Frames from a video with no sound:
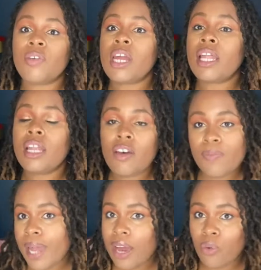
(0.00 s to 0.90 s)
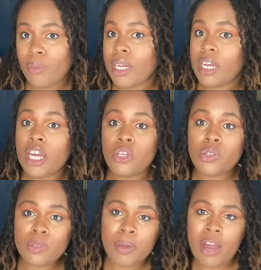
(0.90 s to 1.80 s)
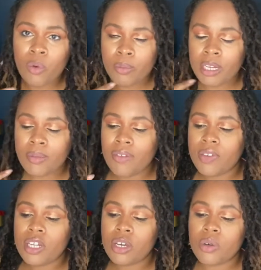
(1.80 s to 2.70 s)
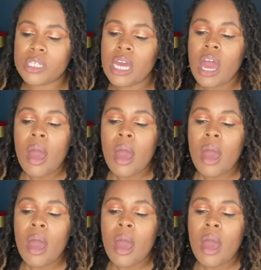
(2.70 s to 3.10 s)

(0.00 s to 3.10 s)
and I love Black women, and I use Black women in my videos.